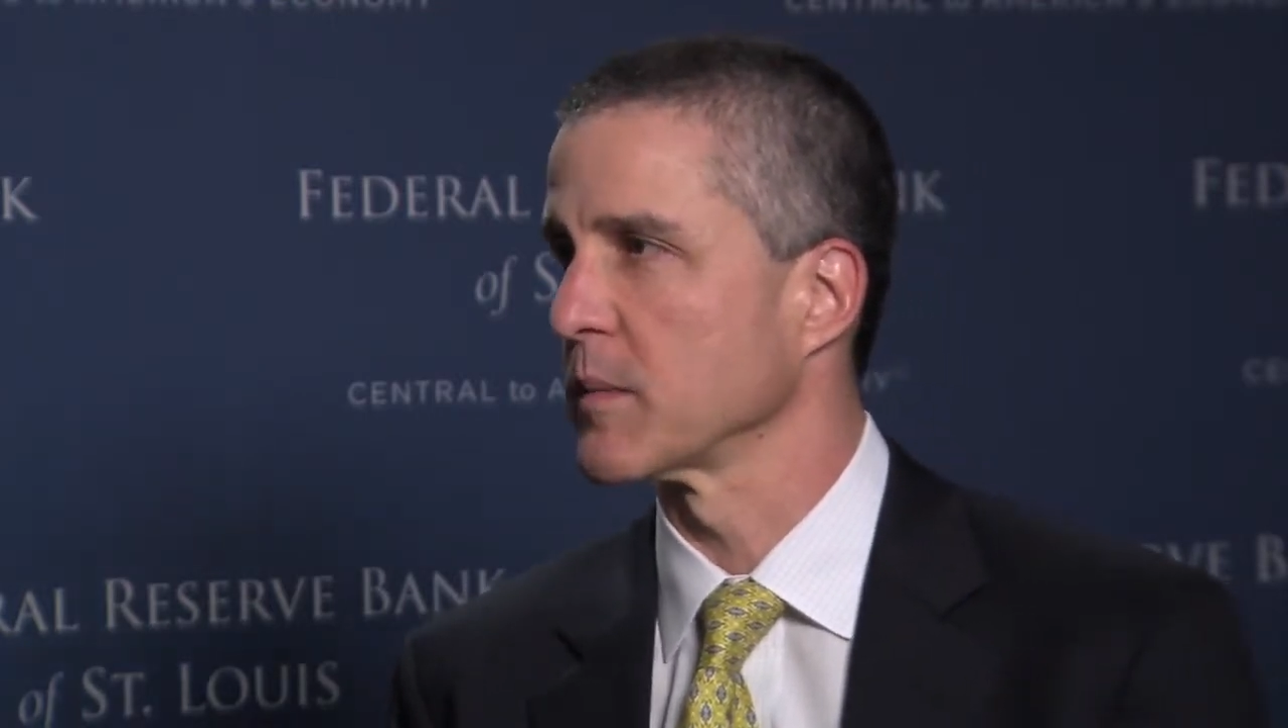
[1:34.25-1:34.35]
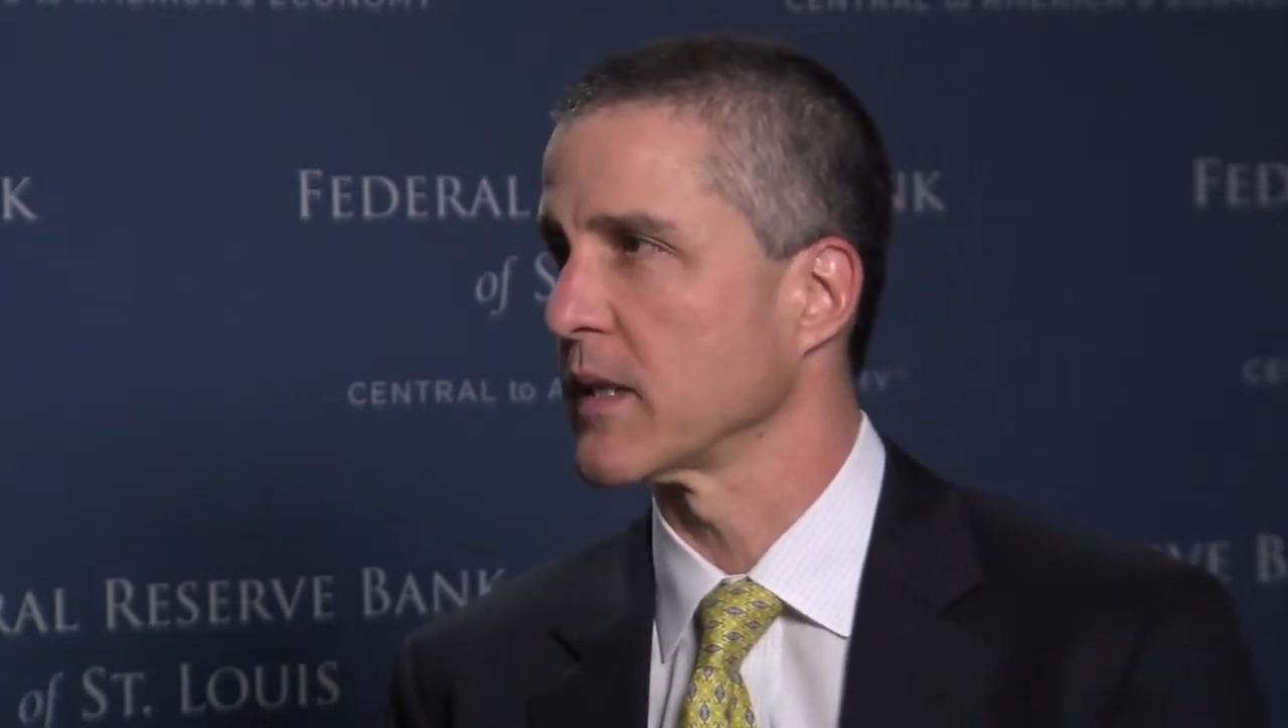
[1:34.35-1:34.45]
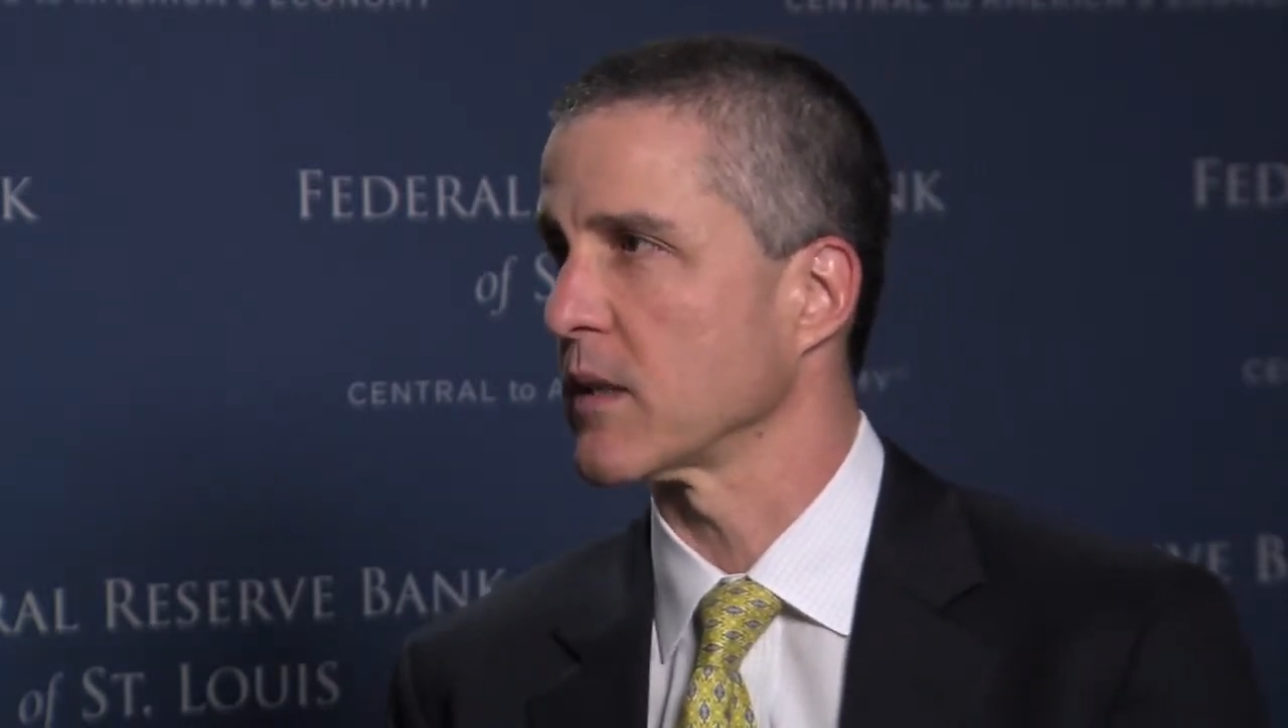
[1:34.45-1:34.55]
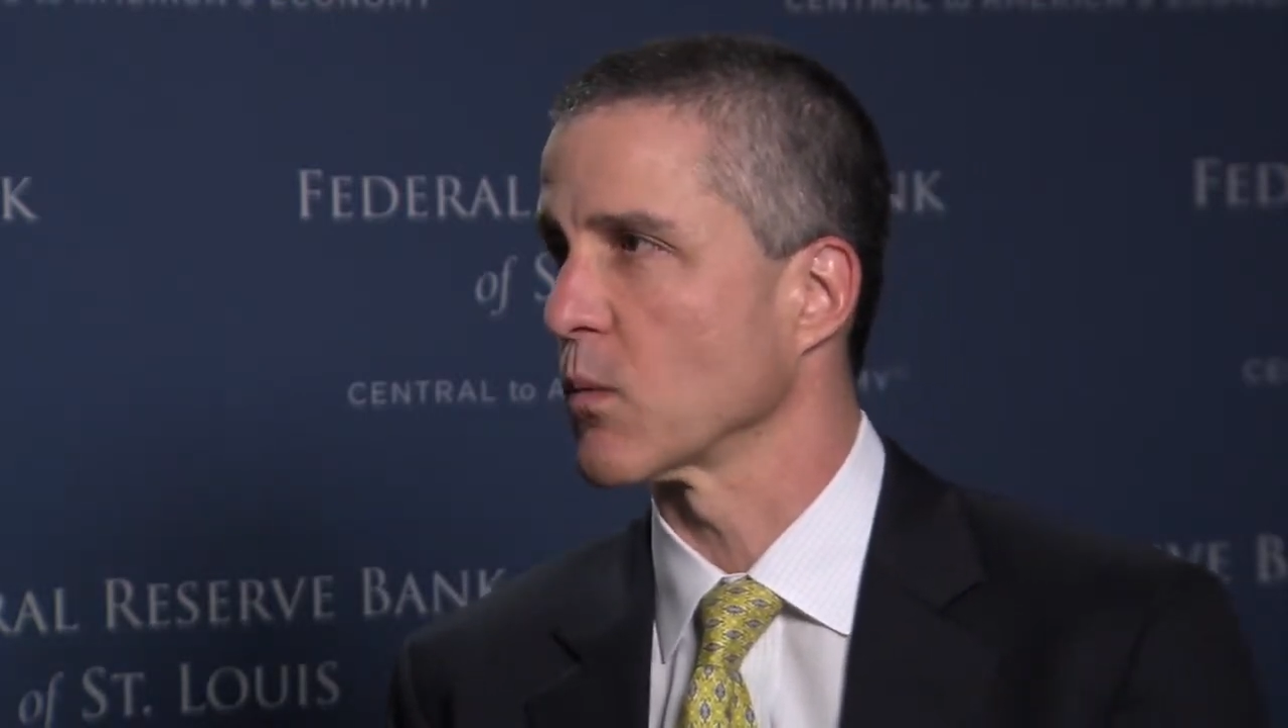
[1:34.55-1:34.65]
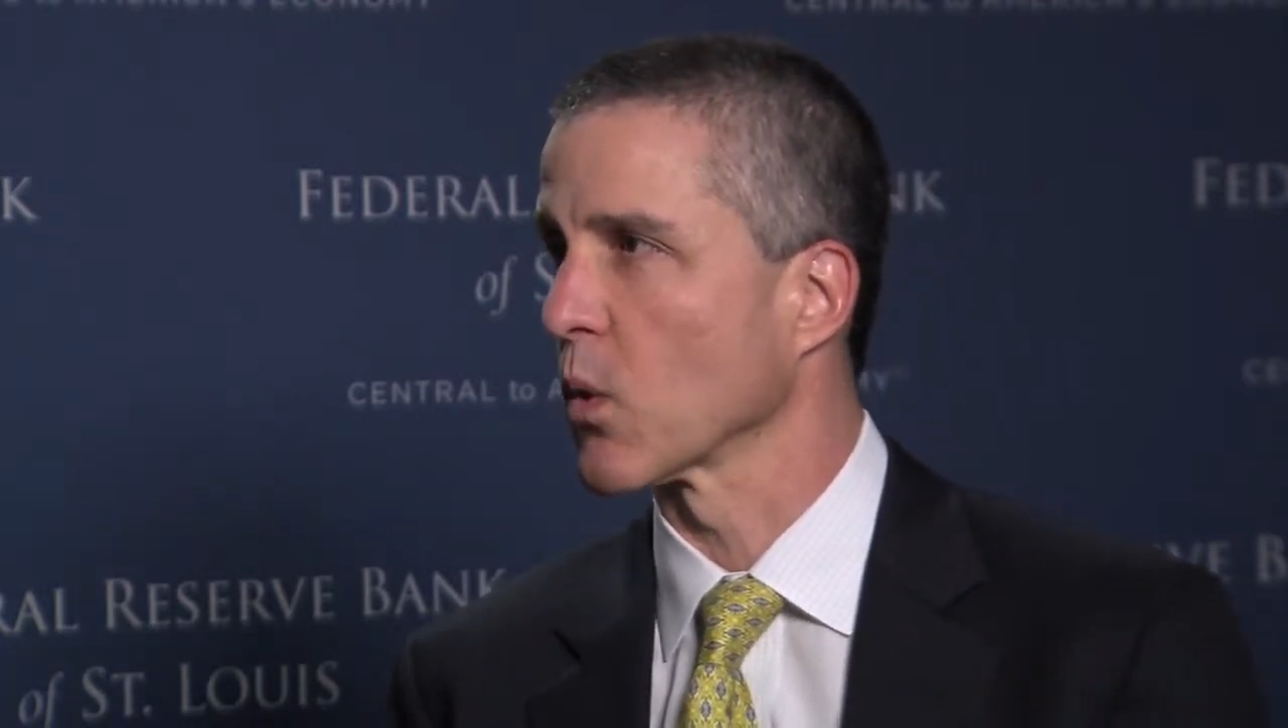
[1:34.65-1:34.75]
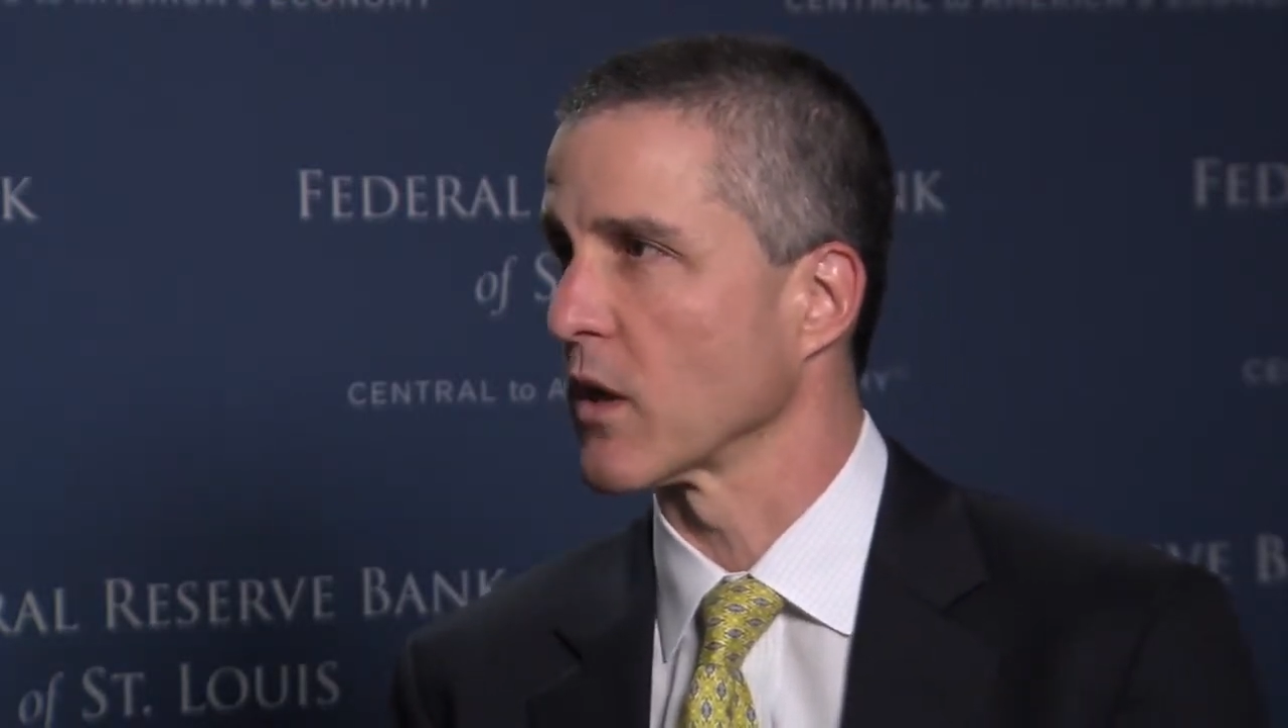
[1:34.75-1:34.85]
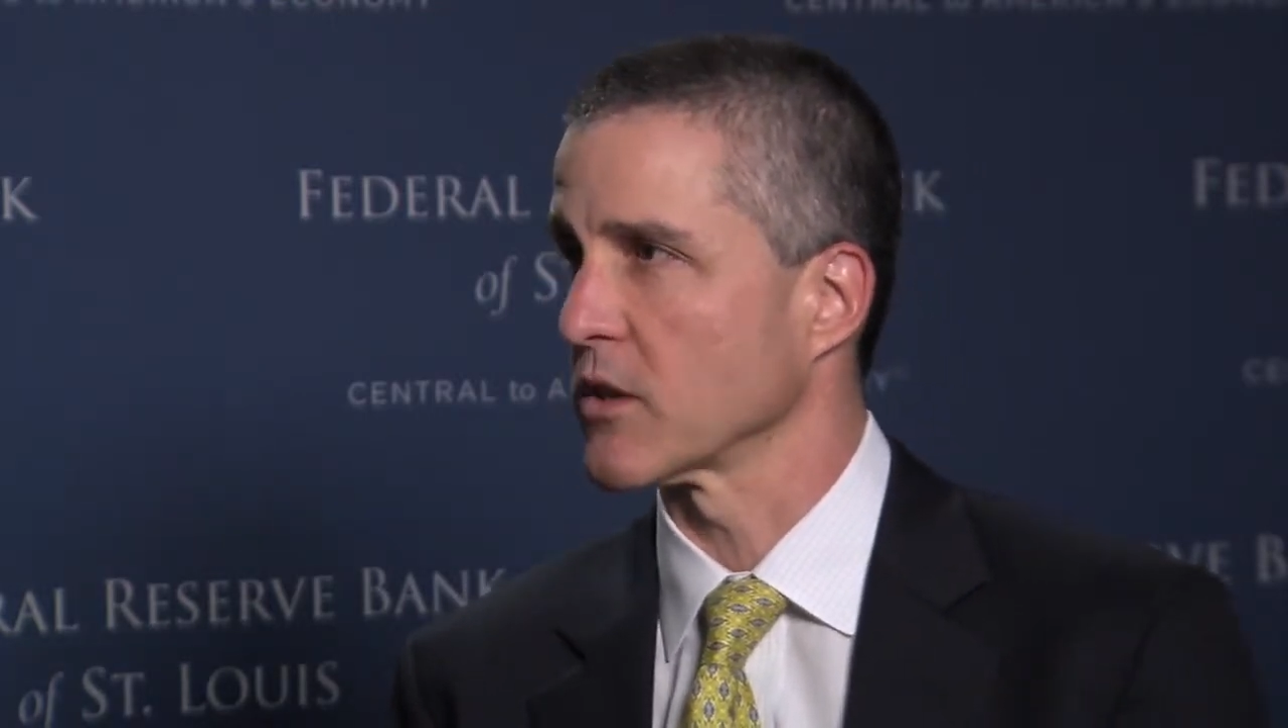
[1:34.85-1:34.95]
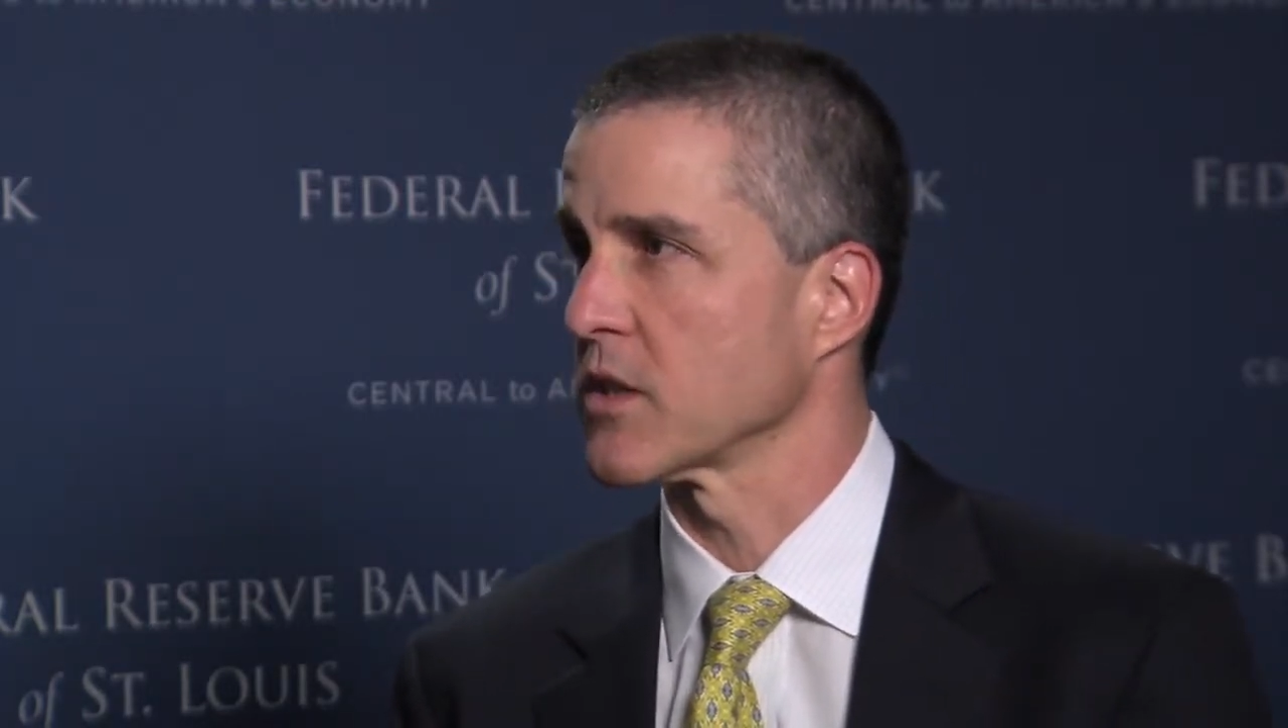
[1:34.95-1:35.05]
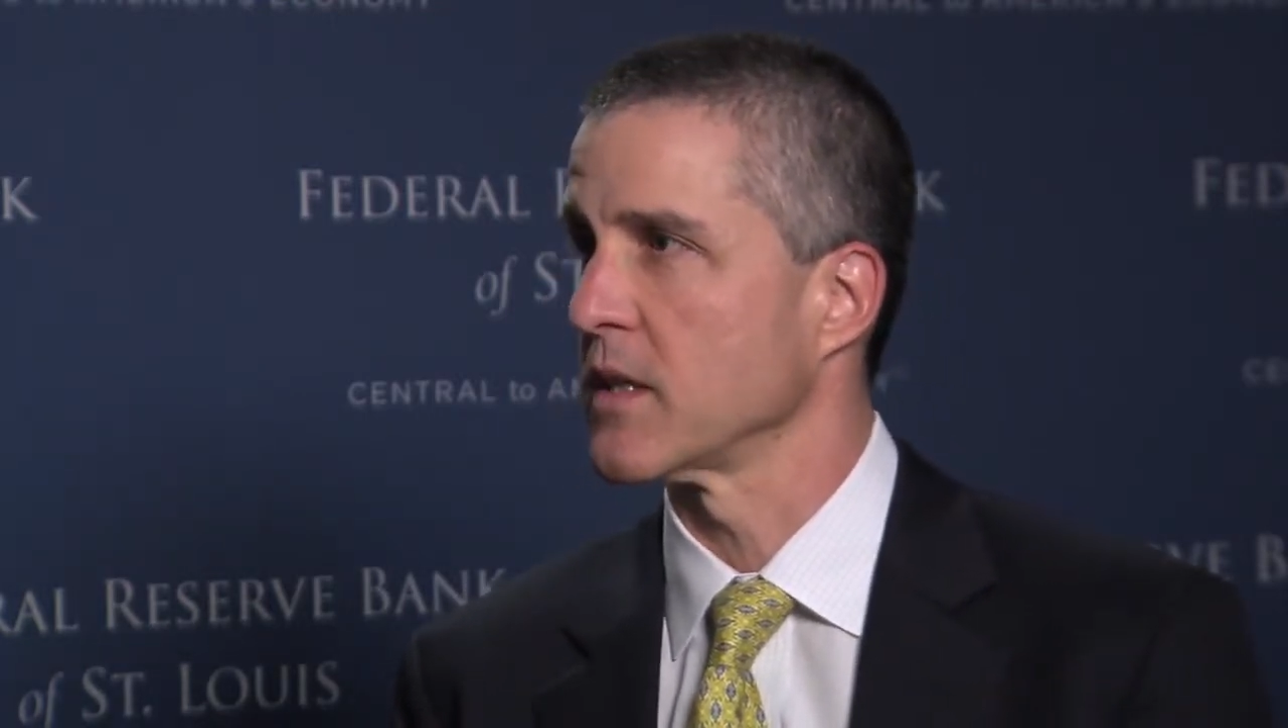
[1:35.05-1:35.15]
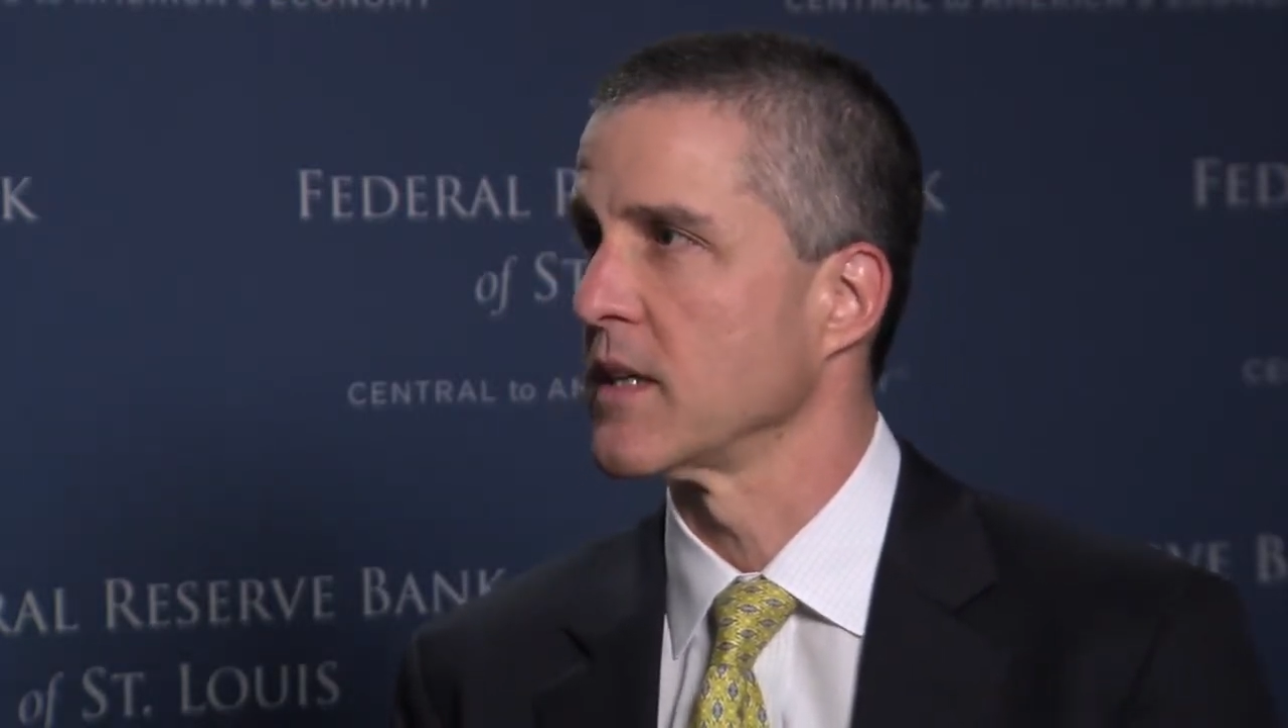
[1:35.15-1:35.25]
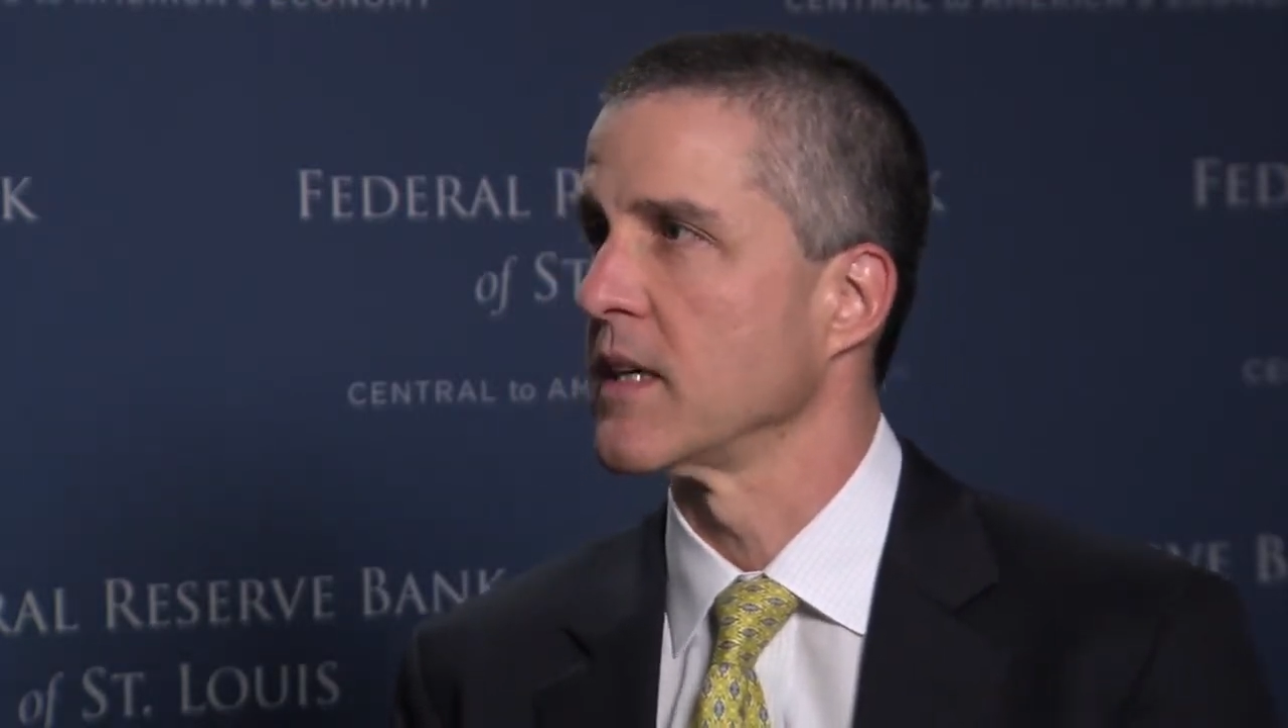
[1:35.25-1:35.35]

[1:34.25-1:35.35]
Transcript: bit worse.